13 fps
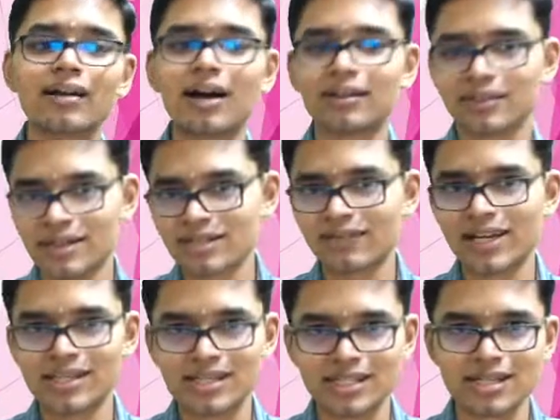other
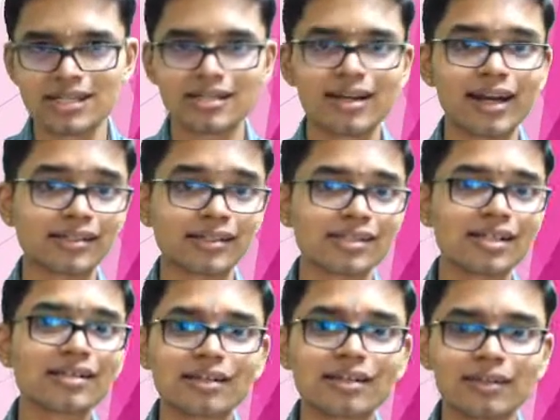civilizations that
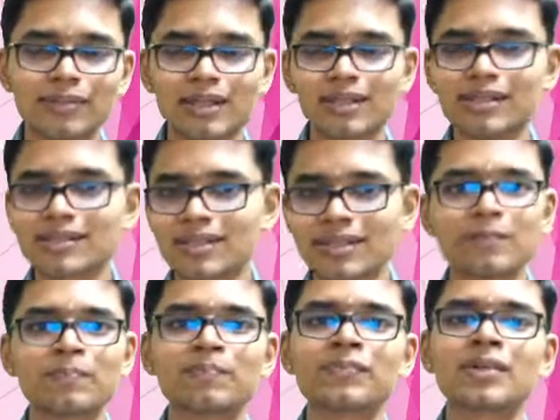existed contemporaneously.
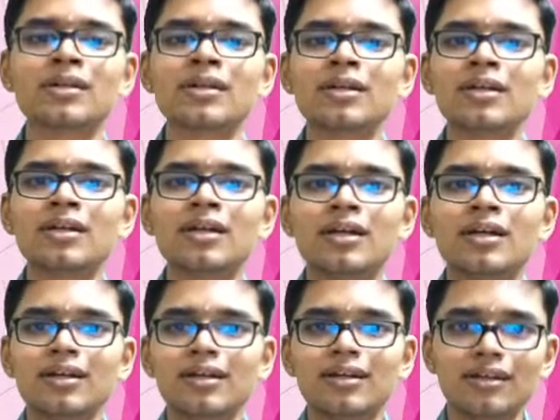
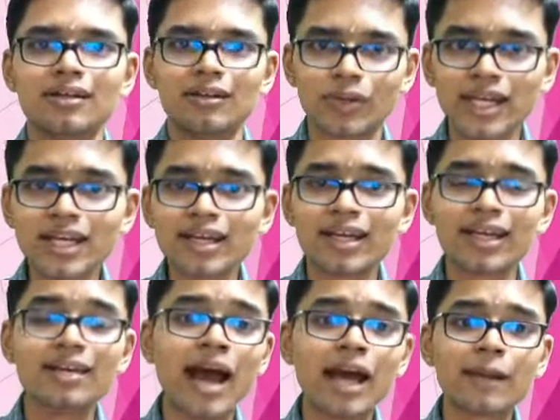Okay. In
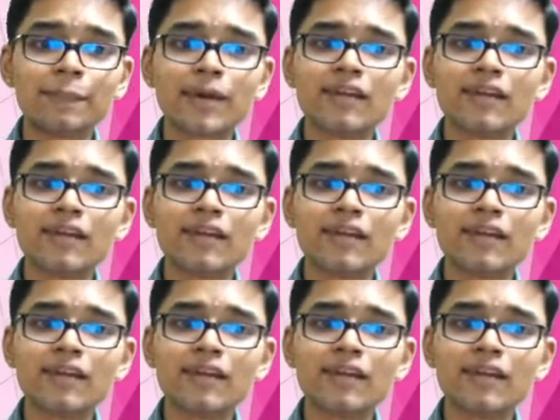Harappa, we